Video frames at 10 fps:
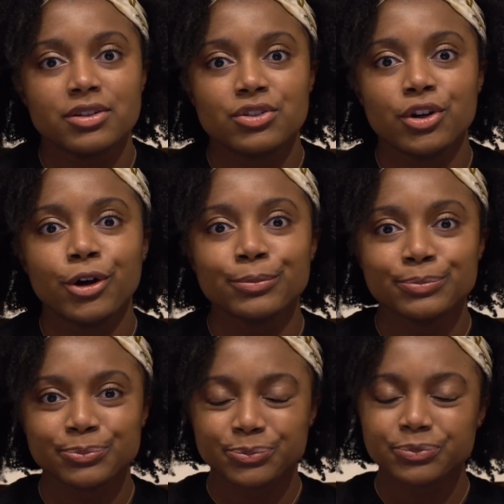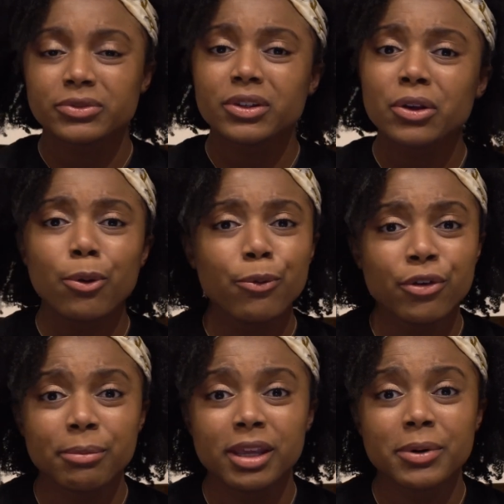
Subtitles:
So for me,